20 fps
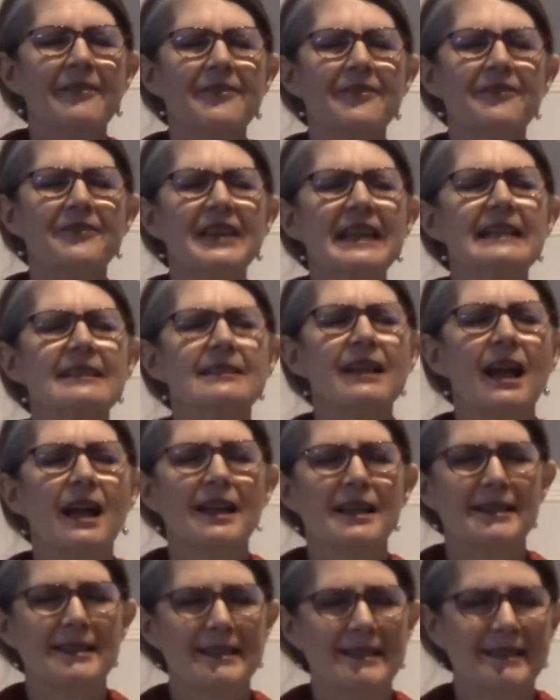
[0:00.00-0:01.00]
Fill
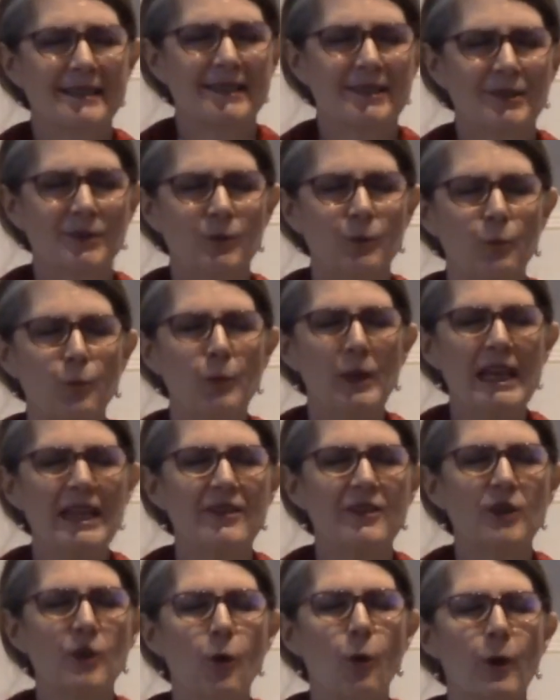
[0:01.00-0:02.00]
us
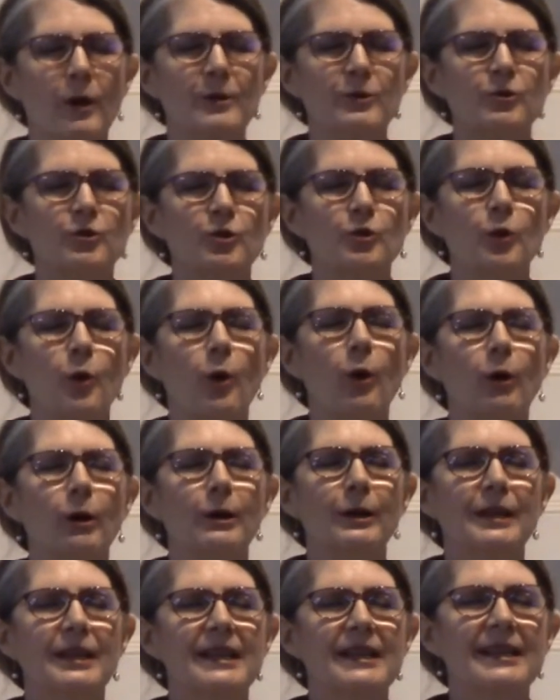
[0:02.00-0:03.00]
with your
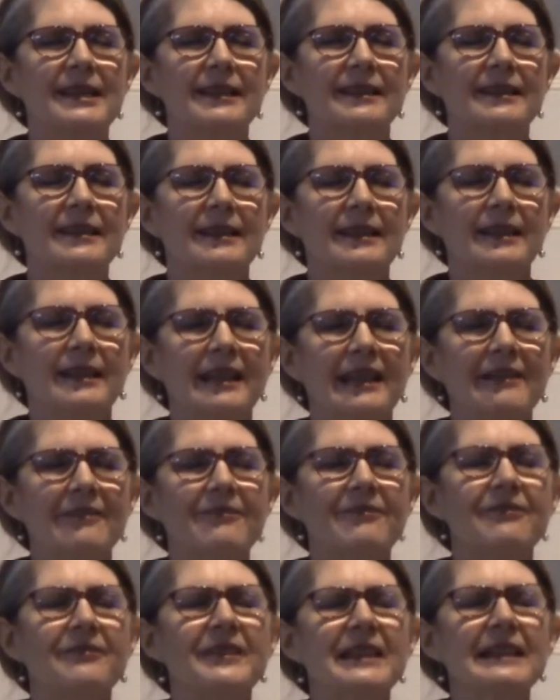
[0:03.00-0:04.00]
joy.
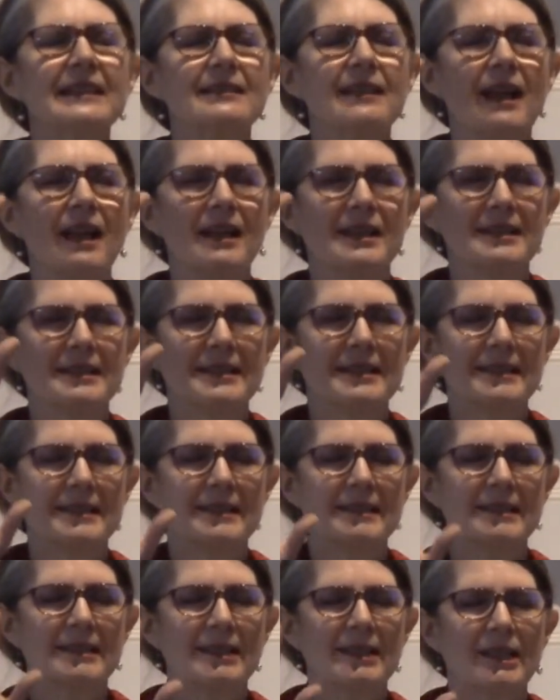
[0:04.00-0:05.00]
Fill
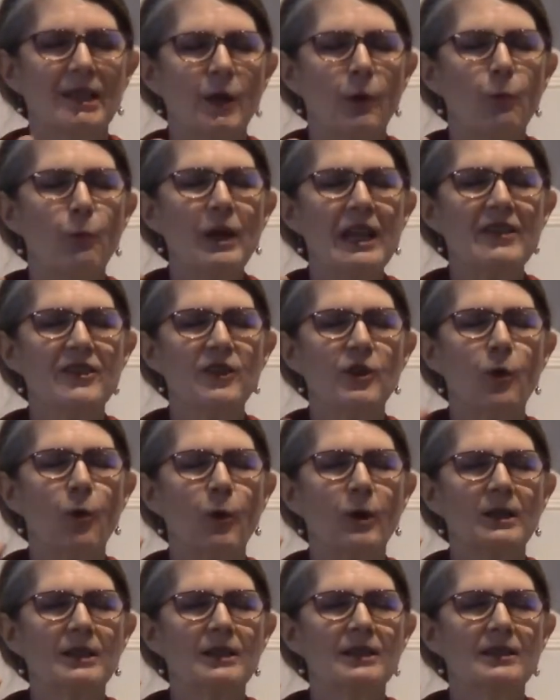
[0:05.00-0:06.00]
us with
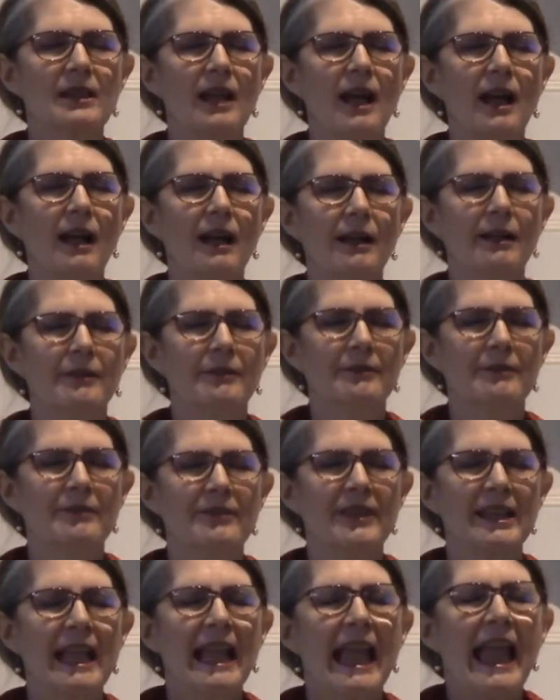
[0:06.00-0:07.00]
your love.
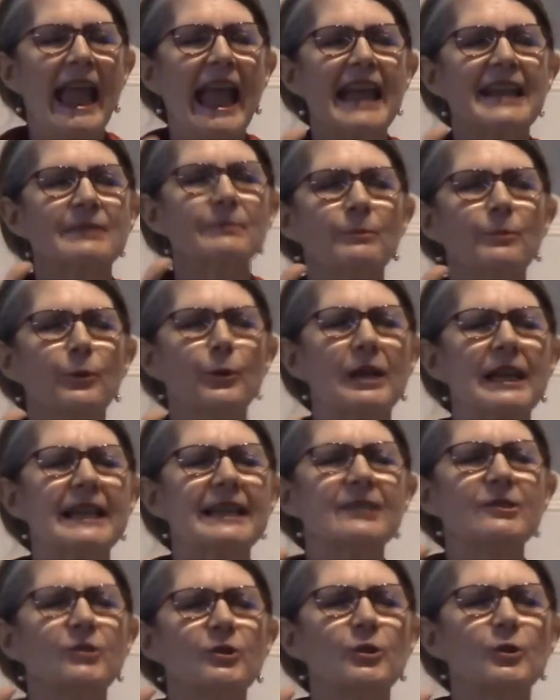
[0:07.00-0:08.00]
And
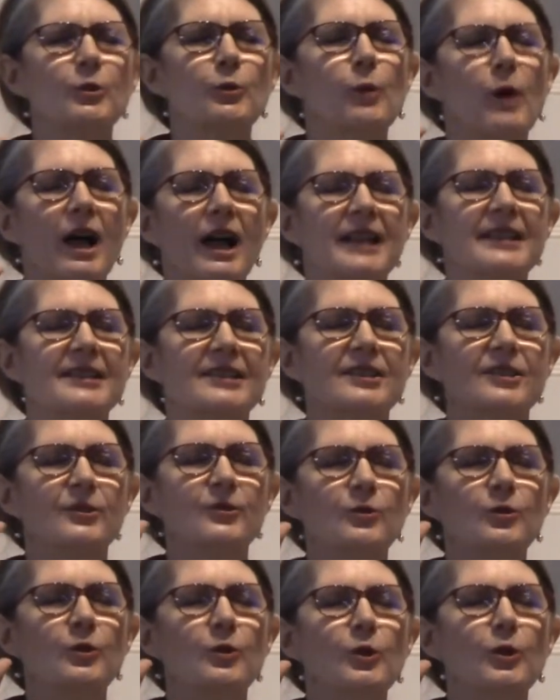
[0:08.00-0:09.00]
bring to us
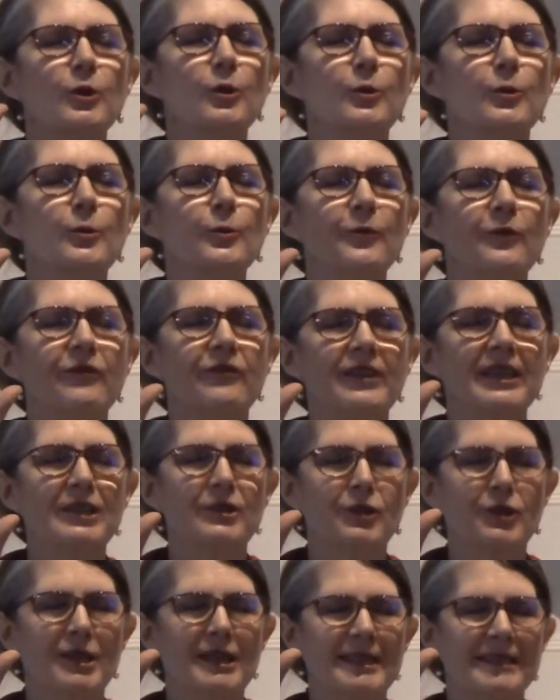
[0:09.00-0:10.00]
new
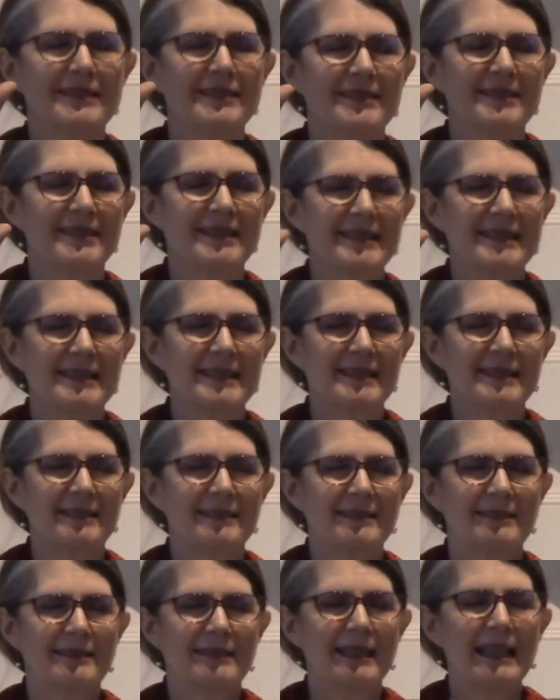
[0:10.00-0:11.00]
visions.
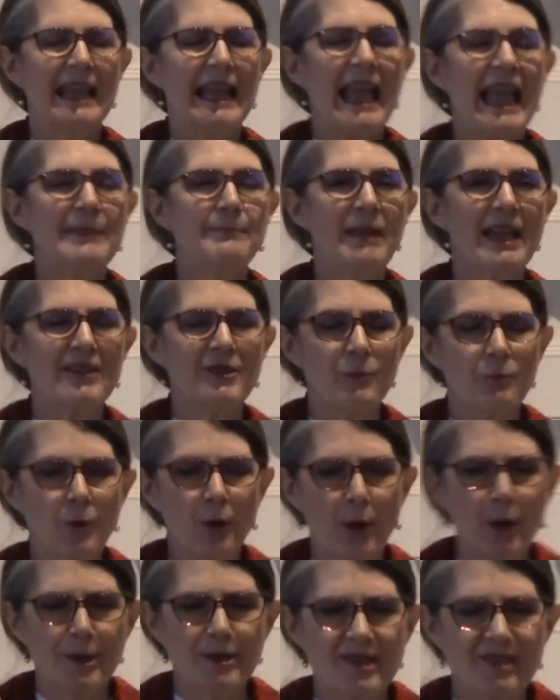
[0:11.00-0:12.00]
And may the
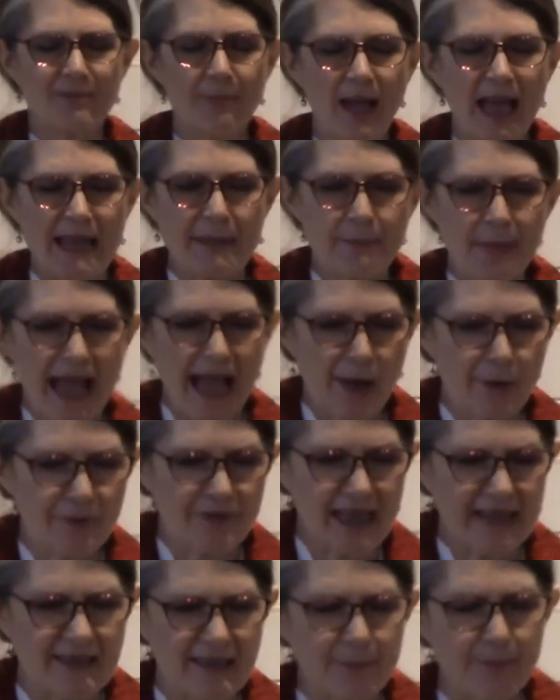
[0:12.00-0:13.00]
words of my mouth
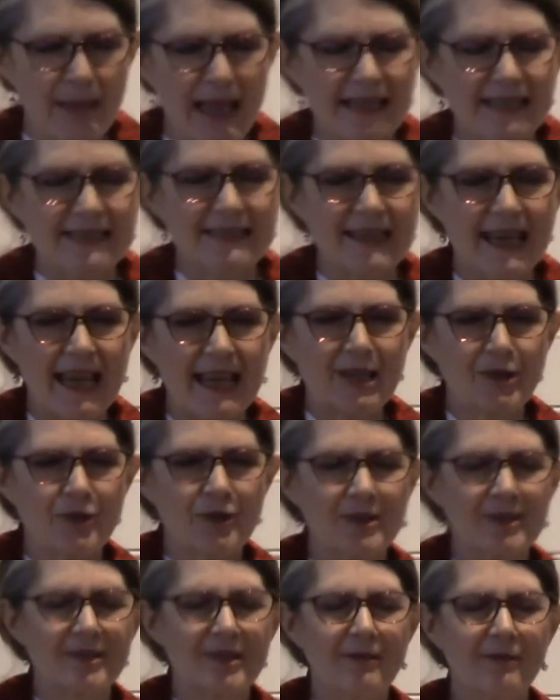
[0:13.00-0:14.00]
and the
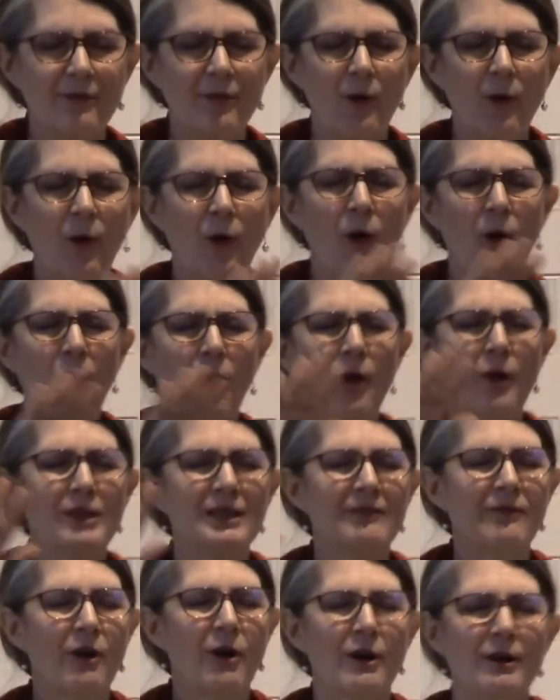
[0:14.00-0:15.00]
meditations of all
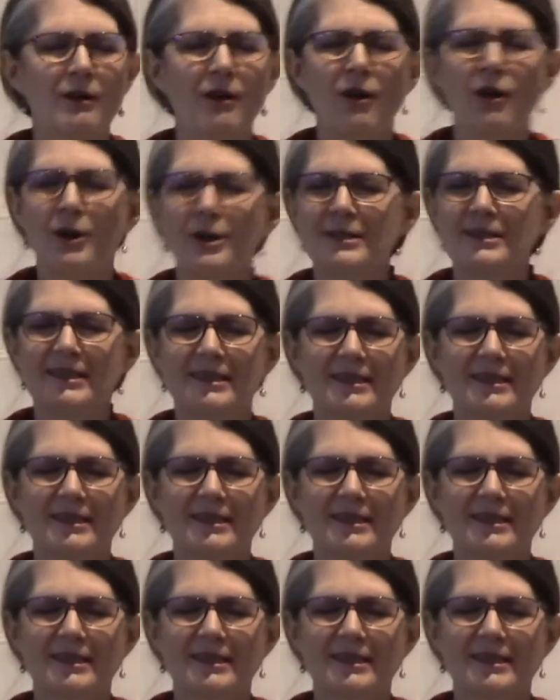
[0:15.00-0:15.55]
of our hearts